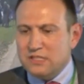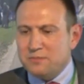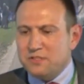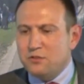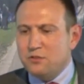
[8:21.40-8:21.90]

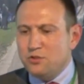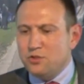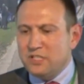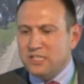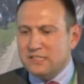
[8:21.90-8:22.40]

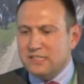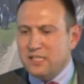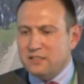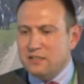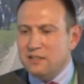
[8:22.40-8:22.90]
substitution has
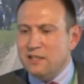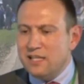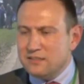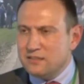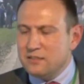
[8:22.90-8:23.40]
had
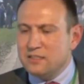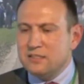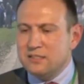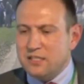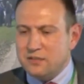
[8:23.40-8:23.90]
lasting
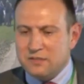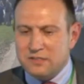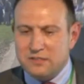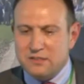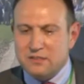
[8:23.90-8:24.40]

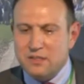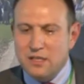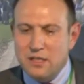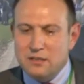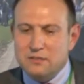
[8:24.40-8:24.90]
consequences:
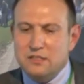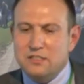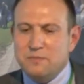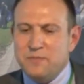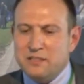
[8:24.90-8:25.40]

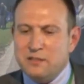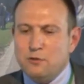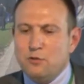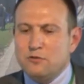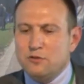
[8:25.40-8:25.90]
the
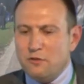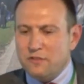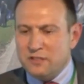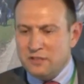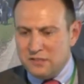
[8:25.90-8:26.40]
dismantling of
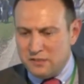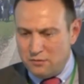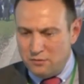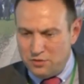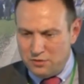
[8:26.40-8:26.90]
sovereign
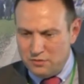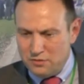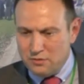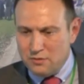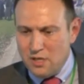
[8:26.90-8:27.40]

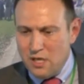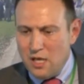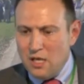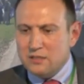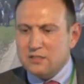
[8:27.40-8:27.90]
institutions,
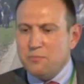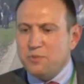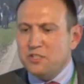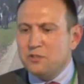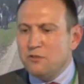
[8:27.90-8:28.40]

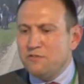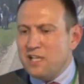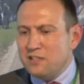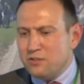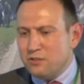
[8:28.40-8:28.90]
suppression
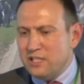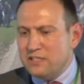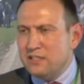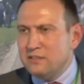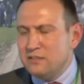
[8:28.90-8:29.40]
of
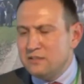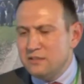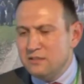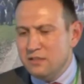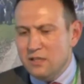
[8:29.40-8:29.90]
cultural
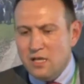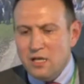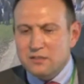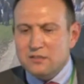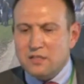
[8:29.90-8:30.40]
identity,
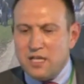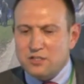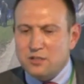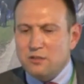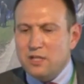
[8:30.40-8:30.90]

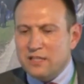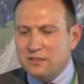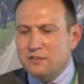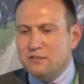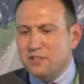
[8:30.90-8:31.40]
structural
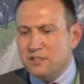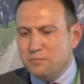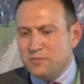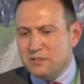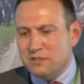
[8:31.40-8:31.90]

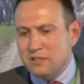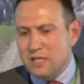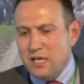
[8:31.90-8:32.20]
underdevelopment,